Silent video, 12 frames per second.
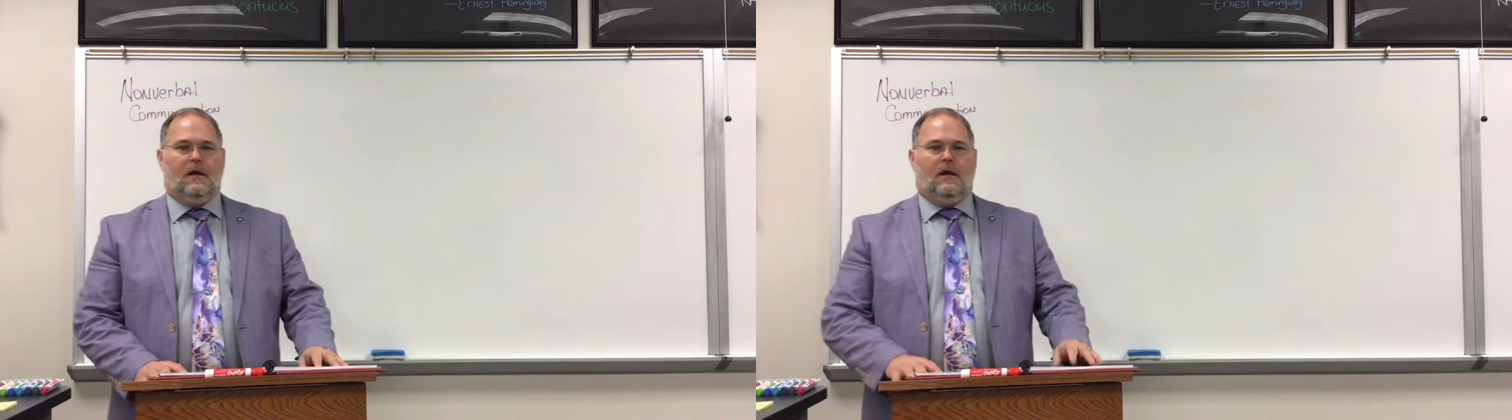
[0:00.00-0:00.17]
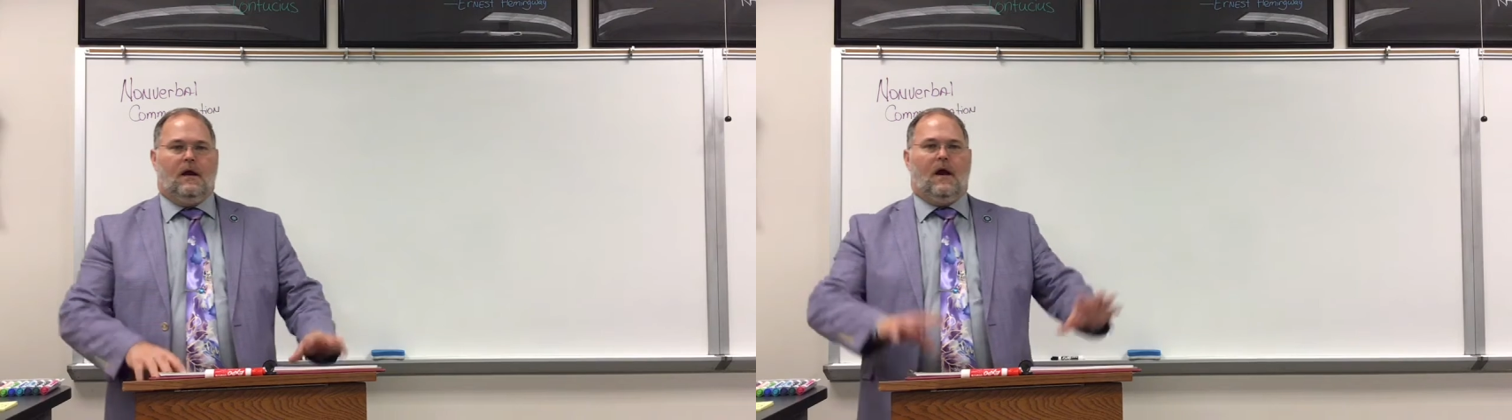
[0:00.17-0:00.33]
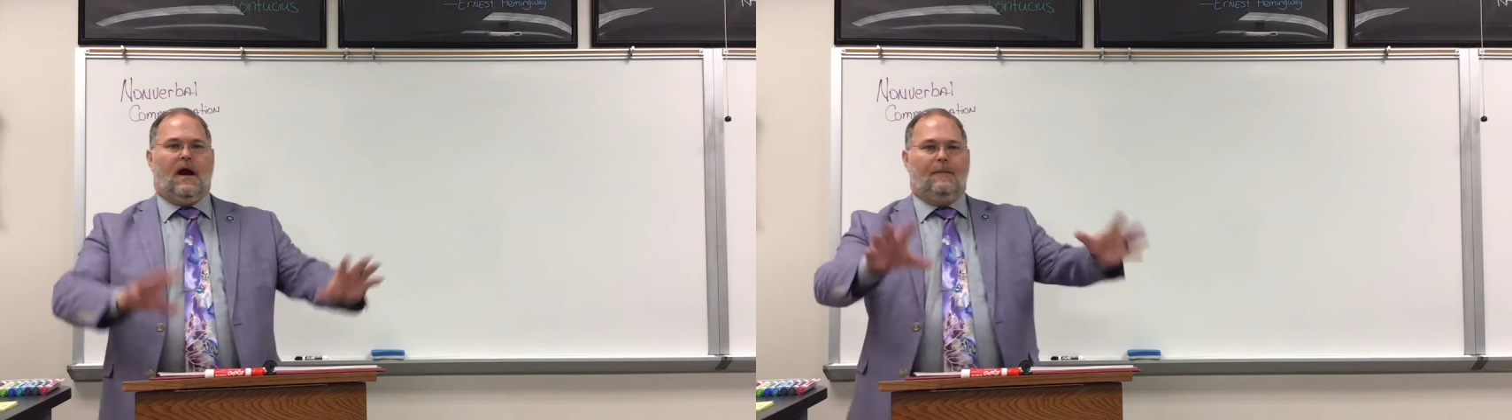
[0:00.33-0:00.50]

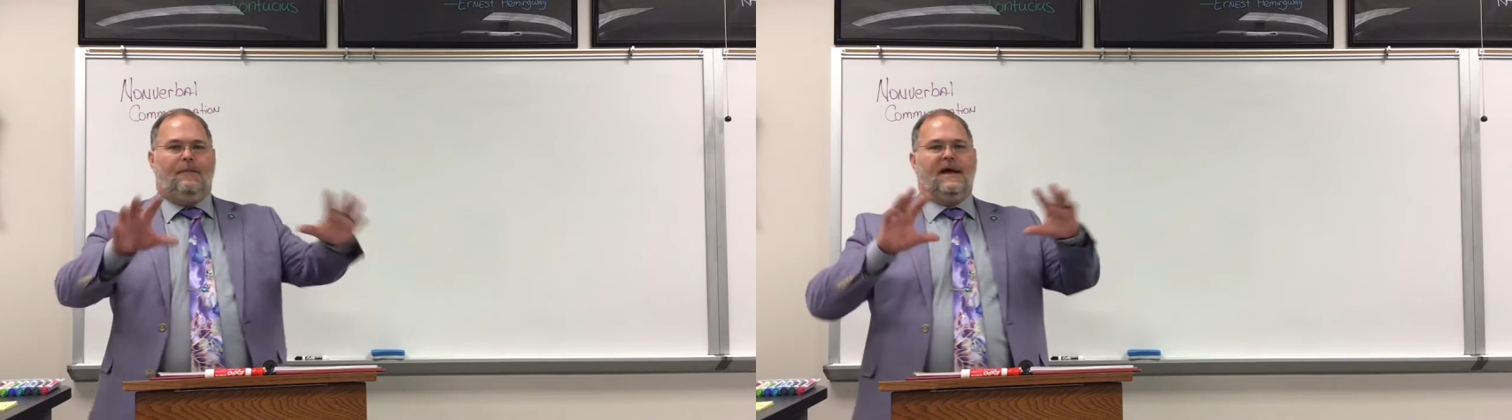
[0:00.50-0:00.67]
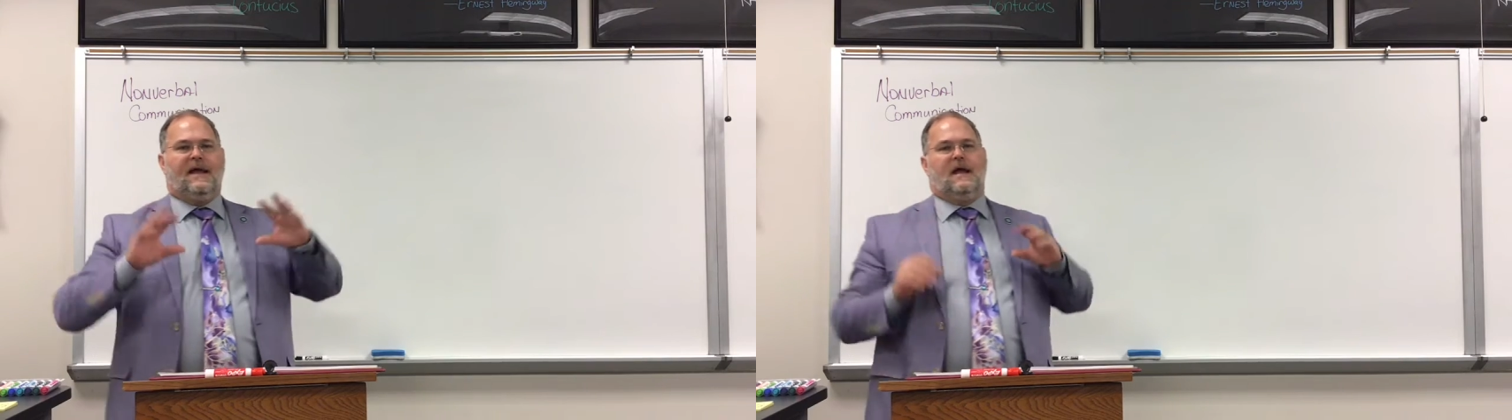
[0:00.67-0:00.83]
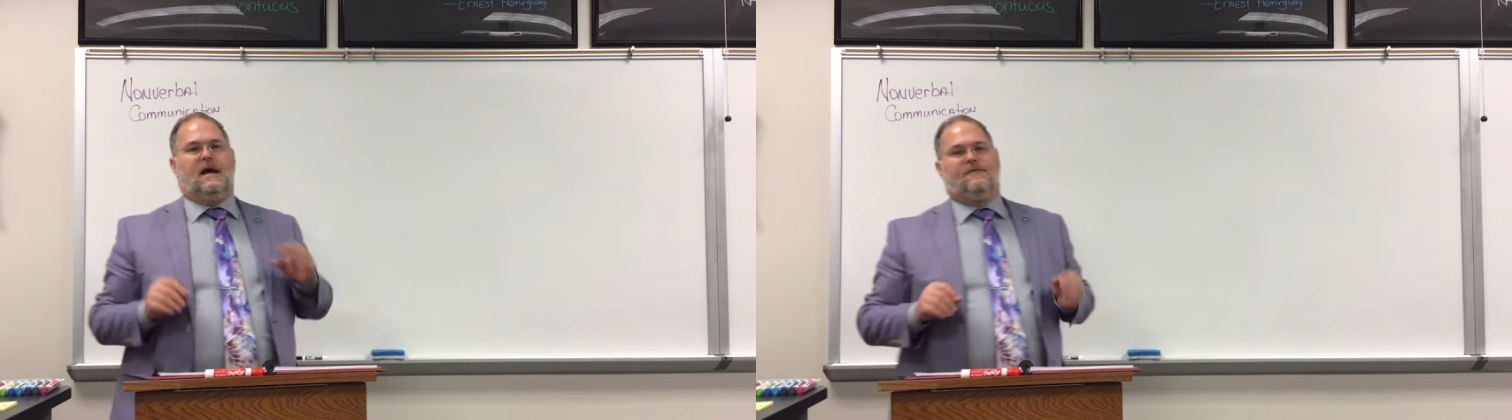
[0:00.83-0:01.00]
All right,
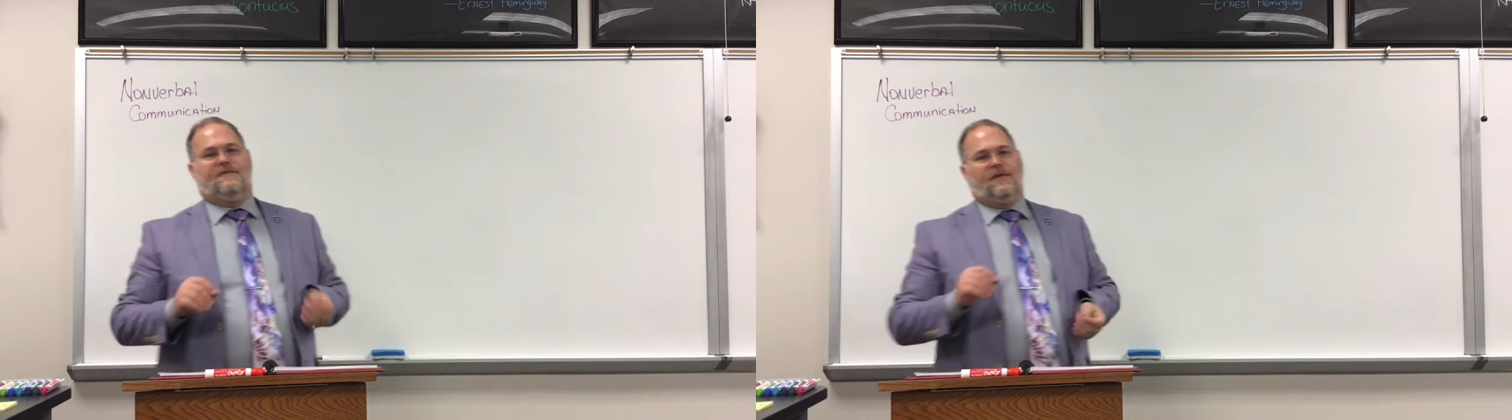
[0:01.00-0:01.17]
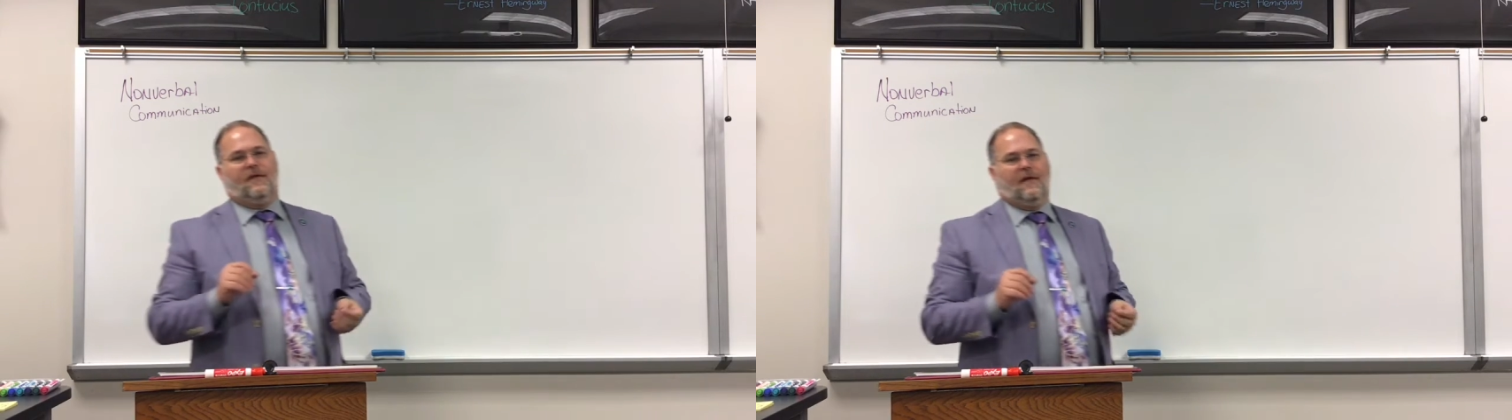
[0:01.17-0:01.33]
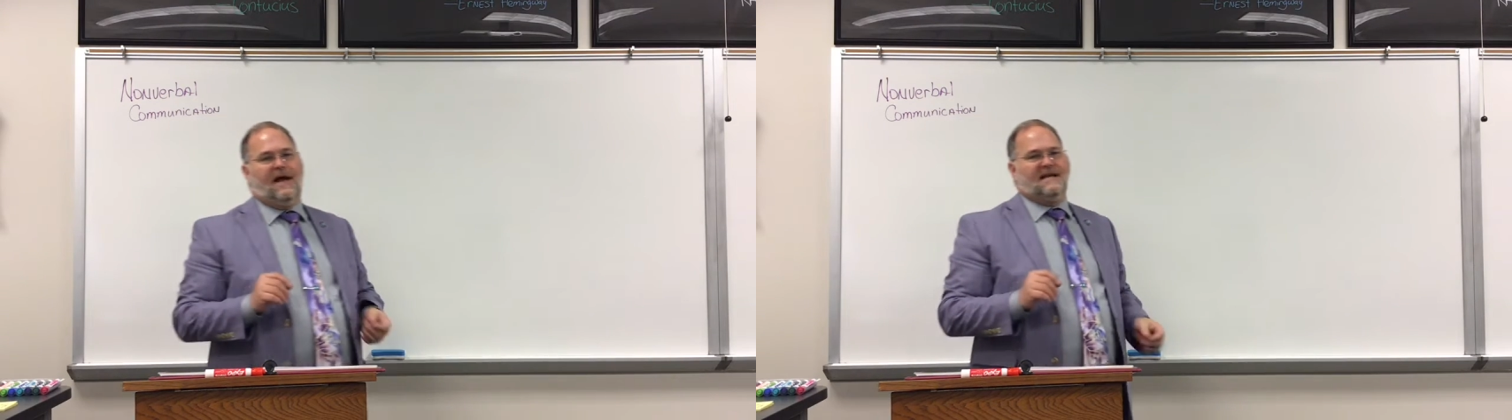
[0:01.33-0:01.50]
picking up from
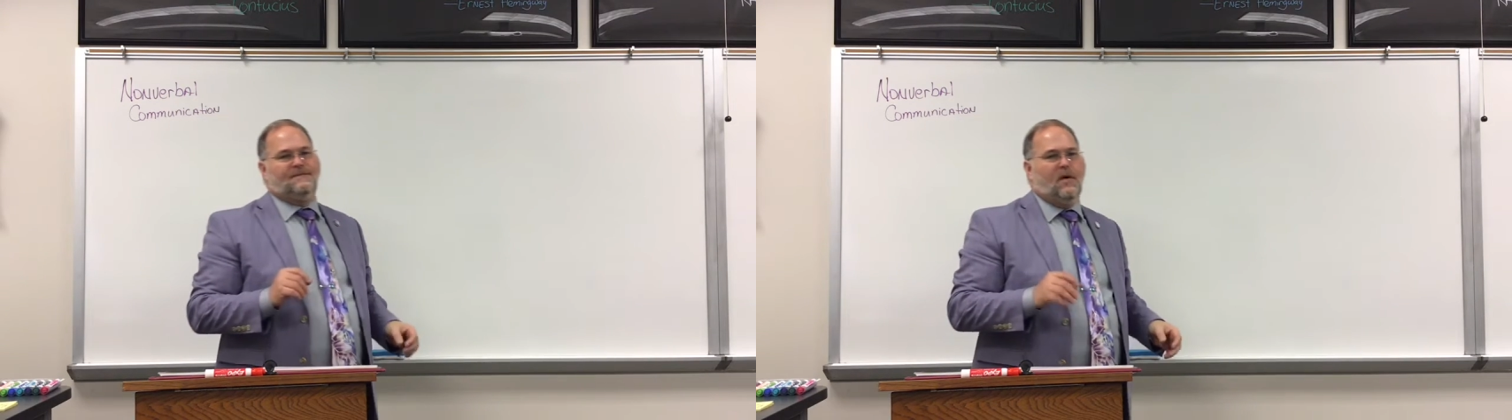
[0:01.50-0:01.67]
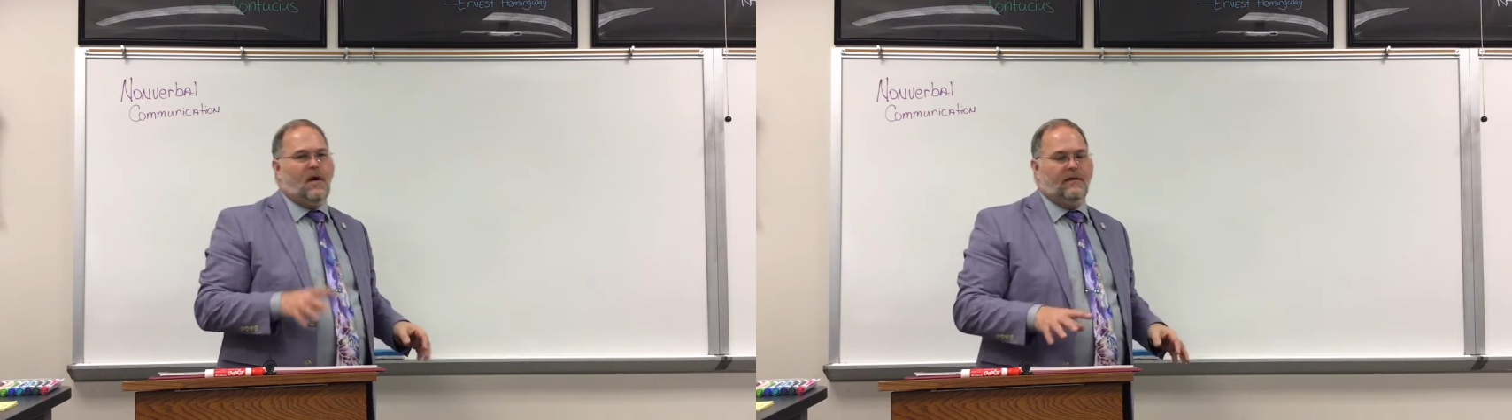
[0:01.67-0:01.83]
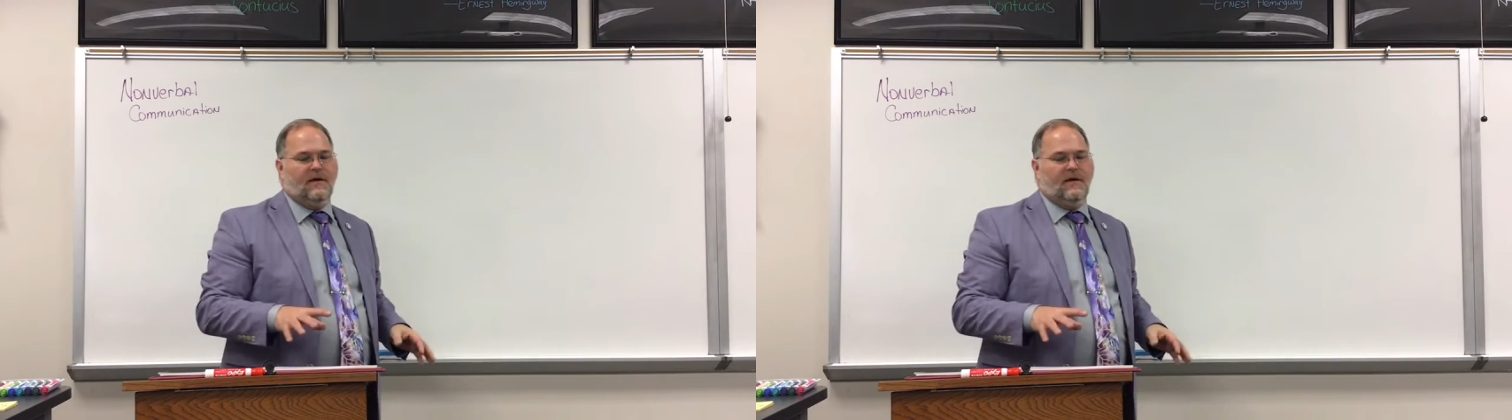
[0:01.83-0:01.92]
the last part,